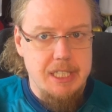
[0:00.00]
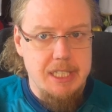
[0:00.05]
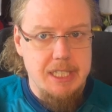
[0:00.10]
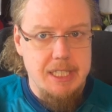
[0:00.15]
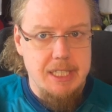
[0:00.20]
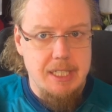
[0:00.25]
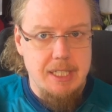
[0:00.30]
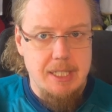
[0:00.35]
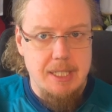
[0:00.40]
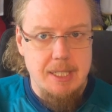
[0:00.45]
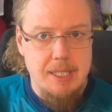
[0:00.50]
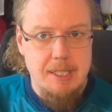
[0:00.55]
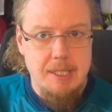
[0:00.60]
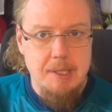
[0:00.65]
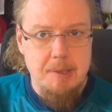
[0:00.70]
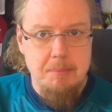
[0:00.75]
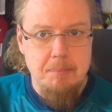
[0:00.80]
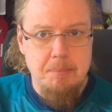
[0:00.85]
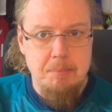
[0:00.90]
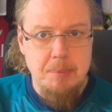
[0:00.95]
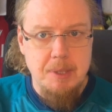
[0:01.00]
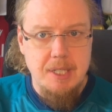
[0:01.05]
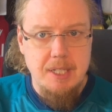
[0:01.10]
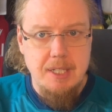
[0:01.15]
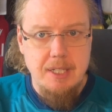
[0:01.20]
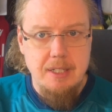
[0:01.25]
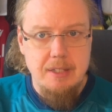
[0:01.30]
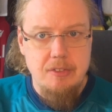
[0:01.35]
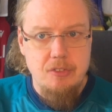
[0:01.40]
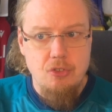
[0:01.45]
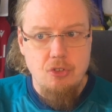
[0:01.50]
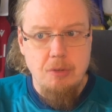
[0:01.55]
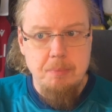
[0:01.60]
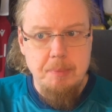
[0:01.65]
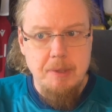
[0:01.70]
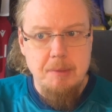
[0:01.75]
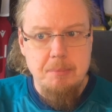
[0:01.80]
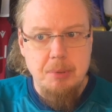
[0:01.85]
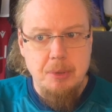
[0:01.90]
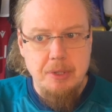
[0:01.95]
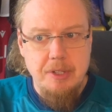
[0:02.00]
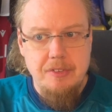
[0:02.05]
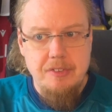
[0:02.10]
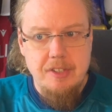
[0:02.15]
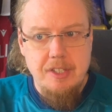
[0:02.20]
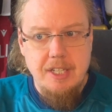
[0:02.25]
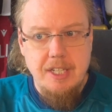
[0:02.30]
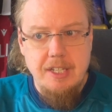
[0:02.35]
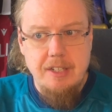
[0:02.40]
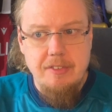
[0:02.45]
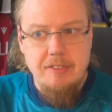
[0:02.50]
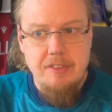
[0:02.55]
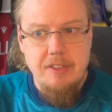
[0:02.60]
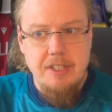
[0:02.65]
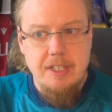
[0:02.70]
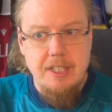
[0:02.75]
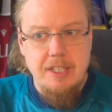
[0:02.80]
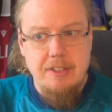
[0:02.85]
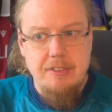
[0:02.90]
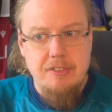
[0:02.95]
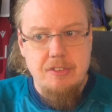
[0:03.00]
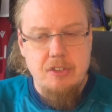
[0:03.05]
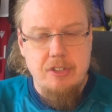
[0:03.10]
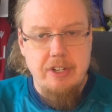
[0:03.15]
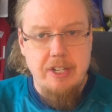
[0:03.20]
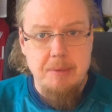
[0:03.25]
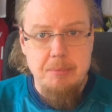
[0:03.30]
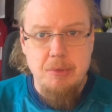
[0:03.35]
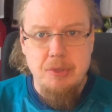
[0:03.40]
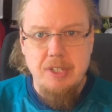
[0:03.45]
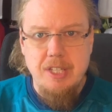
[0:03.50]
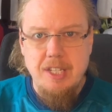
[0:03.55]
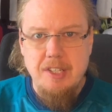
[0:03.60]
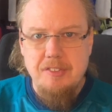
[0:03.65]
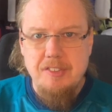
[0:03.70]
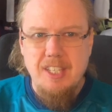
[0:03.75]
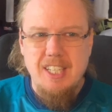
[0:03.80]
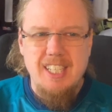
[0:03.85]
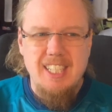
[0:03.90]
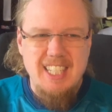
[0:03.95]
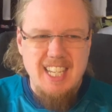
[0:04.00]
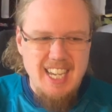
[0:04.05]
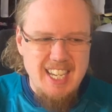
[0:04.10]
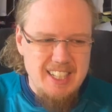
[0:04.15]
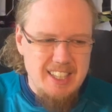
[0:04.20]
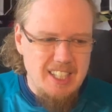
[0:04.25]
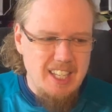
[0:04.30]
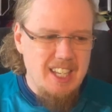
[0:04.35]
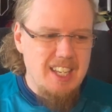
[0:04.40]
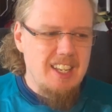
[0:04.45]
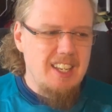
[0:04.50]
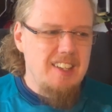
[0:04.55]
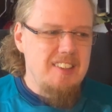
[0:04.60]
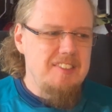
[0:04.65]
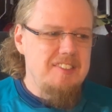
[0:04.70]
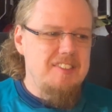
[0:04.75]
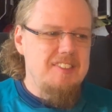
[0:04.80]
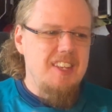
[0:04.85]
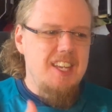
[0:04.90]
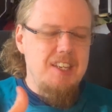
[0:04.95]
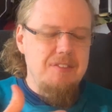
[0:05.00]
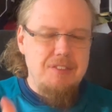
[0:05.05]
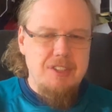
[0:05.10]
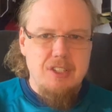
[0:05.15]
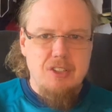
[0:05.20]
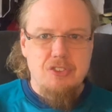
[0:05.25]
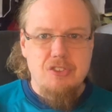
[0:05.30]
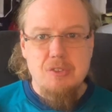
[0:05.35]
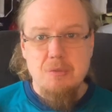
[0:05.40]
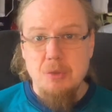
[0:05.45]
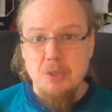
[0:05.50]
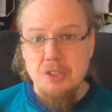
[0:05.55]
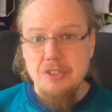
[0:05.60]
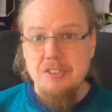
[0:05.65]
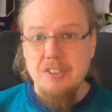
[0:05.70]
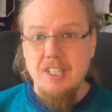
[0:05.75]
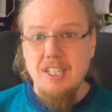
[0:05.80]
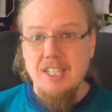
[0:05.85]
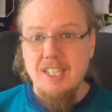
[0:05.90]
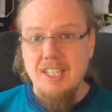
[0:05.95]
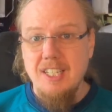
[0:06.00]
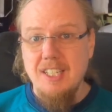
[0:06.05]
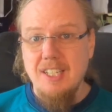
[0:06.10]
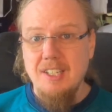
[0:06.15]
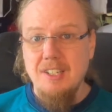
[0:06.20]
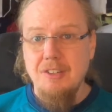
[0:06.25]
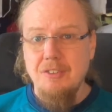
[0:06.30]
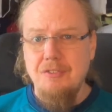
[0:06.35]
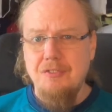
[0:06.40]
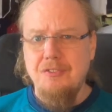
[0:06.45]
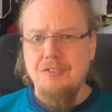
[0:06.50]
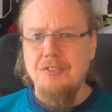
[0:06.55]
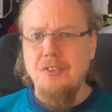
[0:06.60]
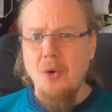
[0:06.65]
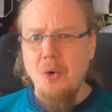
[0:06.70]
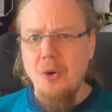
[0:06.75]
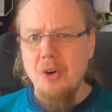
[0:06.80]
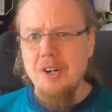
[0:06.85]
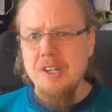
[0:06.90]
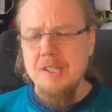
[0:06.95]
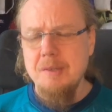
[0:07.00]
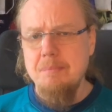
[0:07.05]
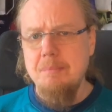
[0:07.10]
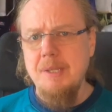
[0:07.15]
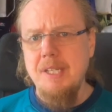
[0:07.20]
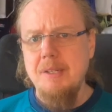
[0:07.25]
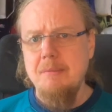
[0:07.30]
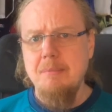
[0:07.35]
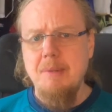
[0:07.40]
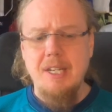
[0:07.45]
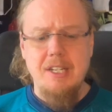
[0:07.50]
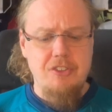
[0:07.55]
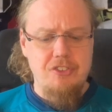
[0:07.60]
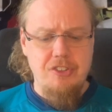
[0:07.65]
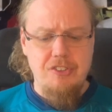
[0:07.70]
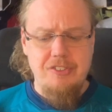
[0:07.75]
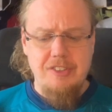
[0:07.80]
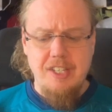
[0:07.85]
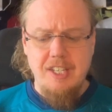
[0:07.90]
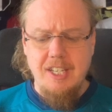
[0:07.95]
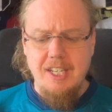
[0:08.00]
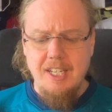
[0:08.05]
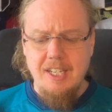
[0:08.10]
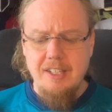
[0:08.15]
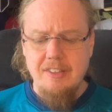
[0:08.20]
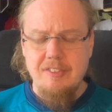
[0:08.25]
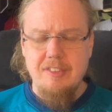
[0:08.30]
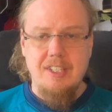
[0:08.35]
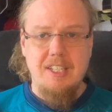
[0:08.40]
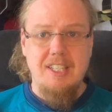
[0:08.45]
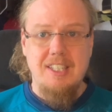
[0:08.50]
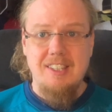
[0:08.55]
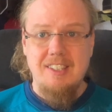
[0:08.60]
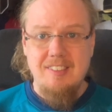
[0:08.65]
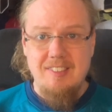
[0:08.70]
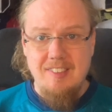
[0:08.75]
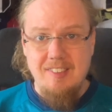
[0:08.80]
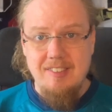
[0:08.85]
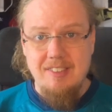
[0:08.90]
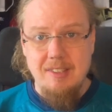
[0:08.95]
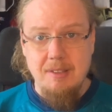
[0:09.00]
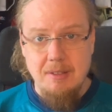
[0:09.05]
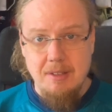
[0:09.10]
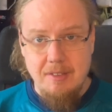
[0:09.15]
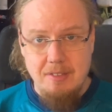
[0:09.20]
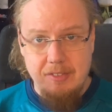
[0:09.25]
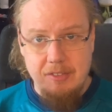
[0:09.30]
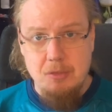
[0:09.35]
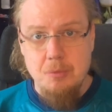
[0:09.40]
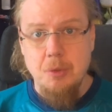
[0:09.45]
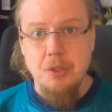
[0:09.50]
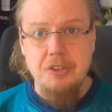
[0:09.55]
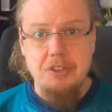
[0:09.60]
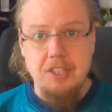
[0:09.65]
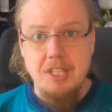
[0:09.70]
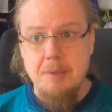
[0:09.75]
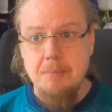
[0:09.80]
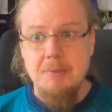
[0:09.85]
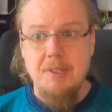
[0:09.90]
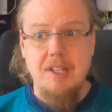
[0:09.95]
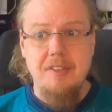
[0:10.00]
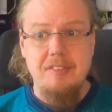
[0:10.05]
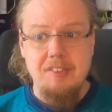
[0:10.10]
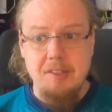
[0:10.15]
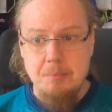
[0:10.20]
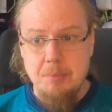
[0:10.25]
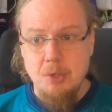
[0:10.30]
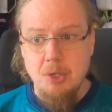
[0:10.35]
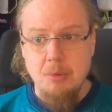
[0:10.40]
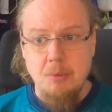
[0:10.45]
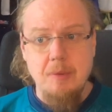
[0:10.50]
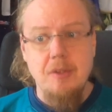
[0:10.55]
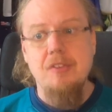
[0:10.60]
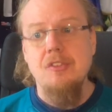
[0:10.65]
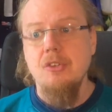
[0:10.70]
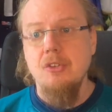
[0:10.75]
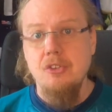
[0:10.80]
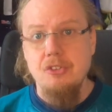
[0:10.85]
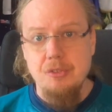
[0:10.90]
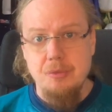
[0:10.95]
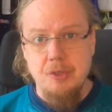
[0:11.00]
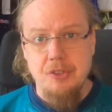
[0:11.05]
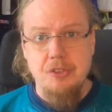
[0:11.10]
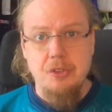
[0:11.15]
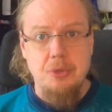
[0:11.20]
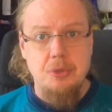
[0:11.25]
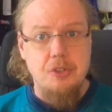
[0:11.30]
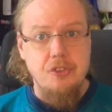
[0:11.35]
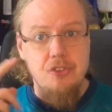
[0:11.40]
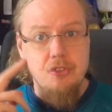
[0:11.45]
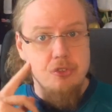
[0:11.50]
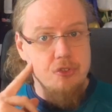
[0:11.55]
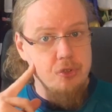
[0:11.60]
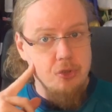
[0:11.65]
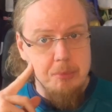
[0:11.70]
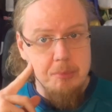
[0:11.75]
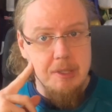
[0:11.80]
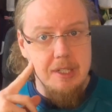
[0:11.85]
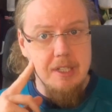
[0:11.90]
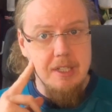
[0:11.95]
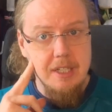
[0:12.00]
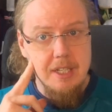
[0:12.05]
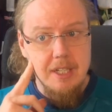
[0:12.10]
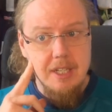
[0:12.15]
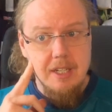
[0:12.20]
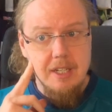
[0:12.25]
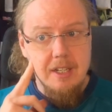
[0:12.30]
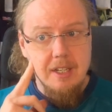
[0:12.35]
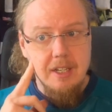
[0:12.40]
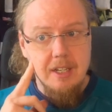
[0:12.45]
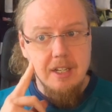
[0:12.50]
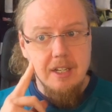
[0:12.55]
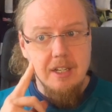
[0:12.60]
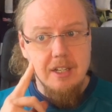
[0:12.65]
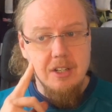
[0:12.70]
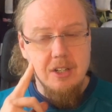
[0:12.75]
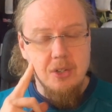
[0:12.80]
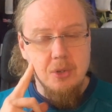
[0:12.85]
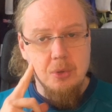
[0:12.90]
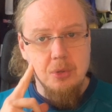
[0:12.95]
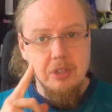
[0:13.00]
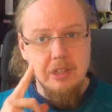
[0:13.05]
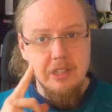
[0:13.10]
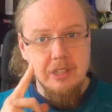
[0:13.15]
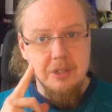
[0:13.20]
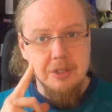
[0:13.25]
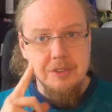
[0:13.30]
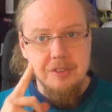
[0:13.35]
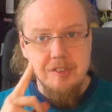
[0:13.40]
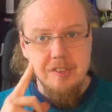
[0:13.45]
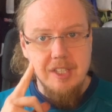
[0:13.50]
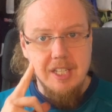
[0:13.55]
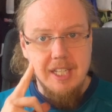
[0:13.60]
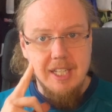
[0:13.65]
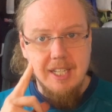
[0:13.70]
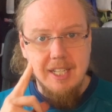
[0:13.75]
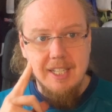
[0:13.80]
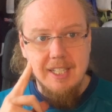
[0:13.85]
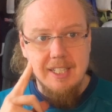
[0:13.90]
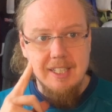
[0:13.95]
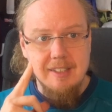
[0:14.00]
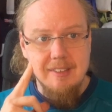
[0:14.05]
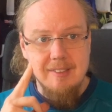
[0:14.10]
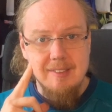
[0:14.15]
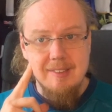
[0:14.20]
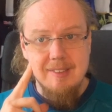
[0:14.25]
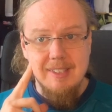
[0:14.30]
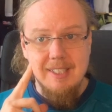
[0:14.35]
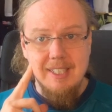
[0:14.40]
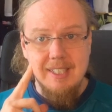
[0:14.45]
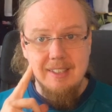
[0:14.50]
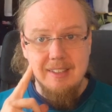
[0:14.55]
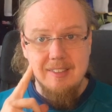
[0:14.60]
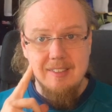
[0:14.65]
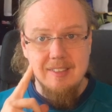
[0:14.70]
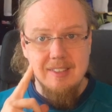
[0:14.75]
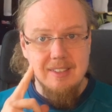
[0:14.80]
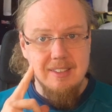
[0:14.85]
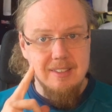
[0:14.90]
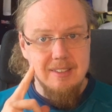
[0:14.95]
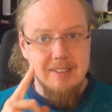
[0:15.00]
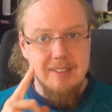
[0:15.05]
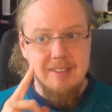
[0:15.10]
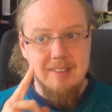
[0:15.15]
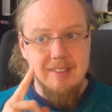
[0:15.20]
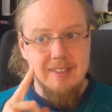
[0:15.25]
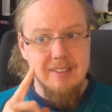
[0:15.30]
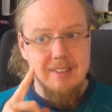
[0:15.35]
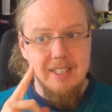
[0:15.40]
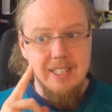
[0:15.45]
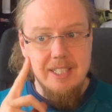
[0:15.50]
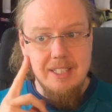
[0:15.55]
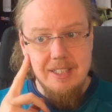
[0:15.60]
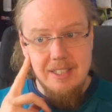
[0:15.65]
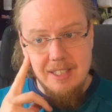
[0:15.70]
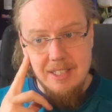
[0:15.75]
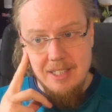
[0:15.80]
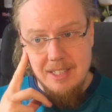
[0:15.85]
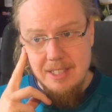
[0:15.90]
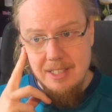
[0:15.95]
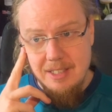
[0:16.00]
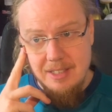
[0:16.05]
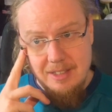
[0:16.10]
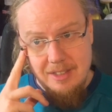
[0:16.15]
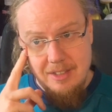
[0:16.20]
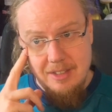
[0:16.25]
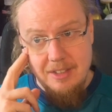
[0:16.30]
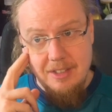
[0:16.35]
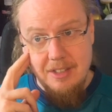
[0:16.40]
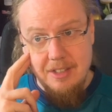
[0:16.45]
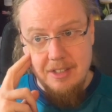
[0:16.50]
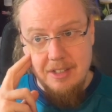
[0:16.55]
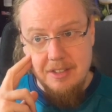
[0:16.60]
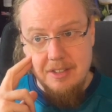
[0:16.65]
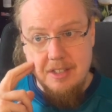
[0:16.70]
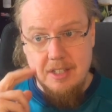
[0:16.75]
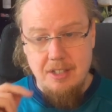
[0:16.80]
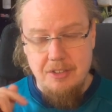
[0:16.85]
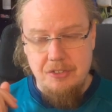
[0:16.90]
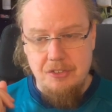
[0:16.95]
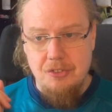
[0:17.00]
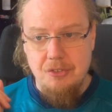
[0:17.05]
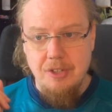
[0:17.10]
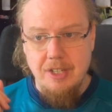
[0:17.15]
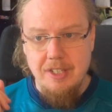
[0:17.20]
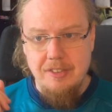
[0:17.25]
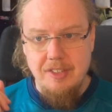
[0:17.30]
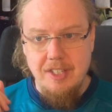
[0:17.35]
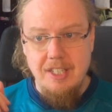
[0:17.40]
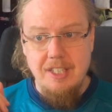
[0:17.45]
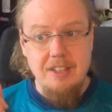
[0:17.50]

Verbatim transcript: Uh, but dropping points against against Cremonese again, saving a squad uh, for the big matches ahead, and this is the squad depth. That's the problem. It's also what hurts Roma a whole lot and Inter yeah, hitting the their stride.